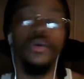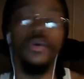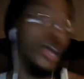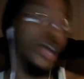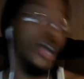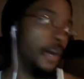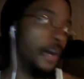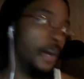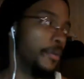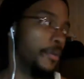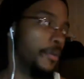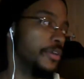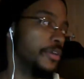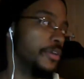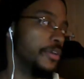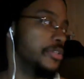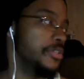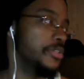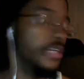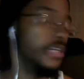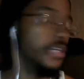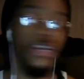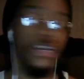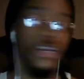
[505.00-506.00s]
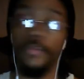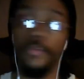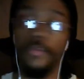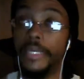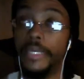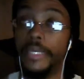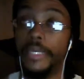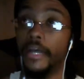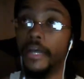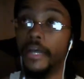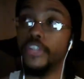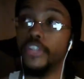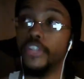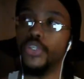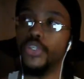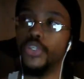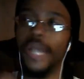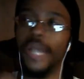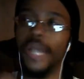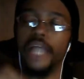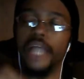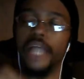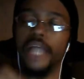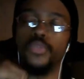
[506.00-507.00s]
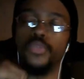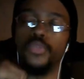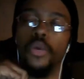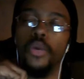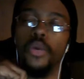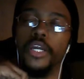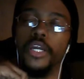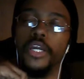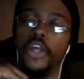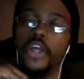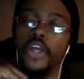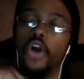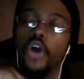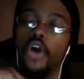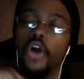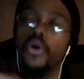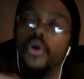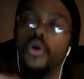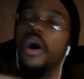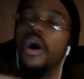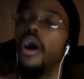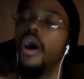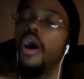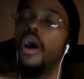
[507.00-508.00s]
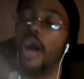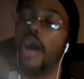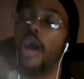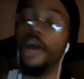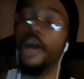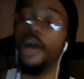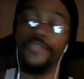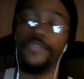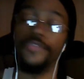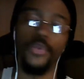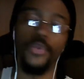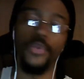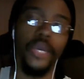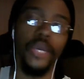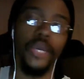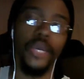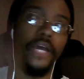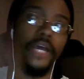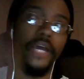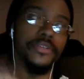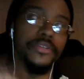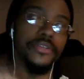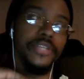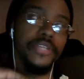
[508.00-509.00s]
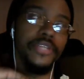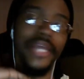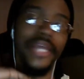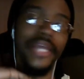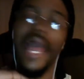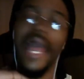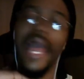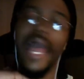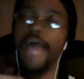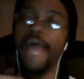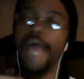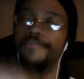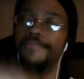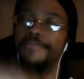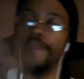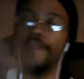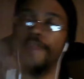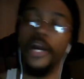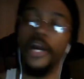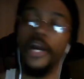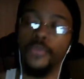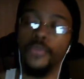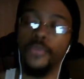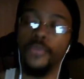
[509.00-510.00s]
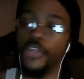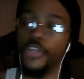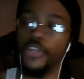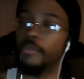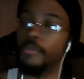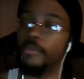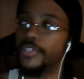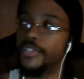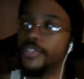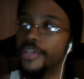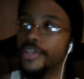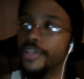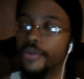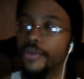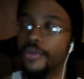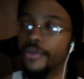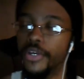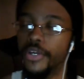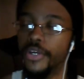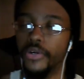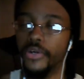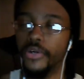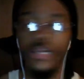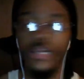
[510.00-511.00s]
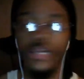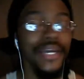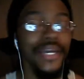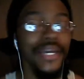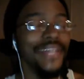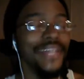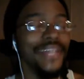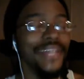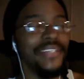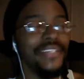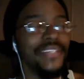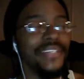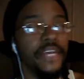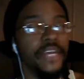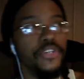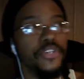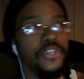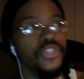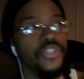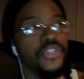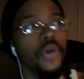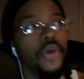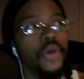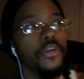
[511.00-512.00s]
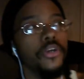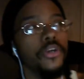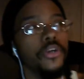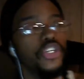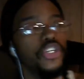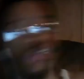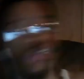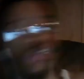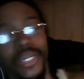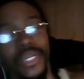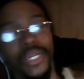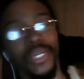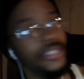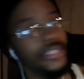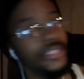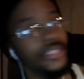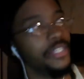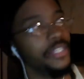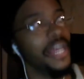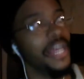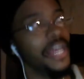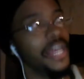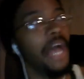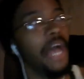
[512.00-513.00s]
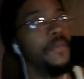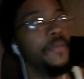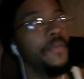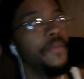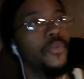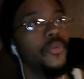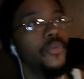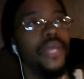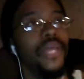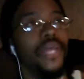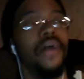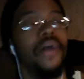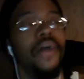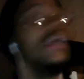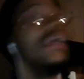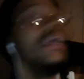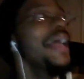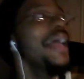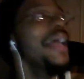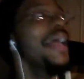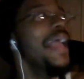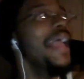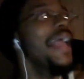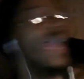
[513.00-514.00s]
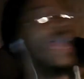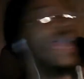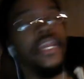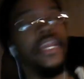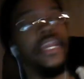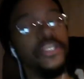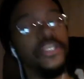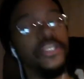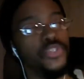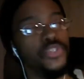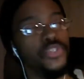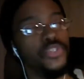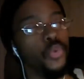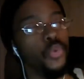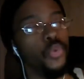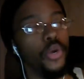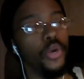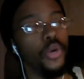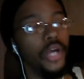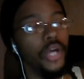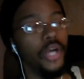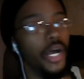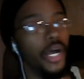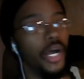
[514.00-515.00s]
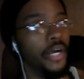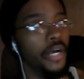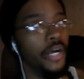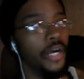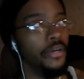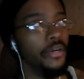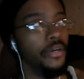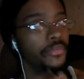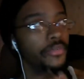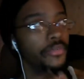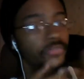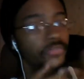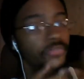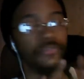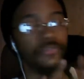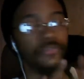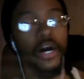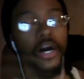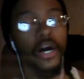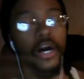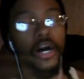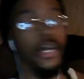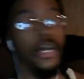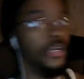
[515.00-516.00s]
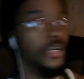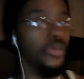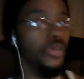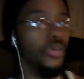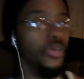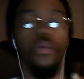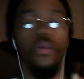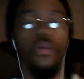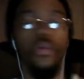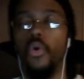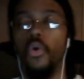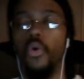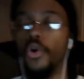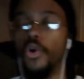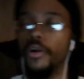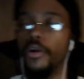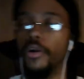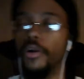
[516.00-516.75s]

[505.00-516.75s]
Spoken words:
person here because you guys want to go off the rails to then have fun with your material instead of just going straight into the topic without any sort of fun or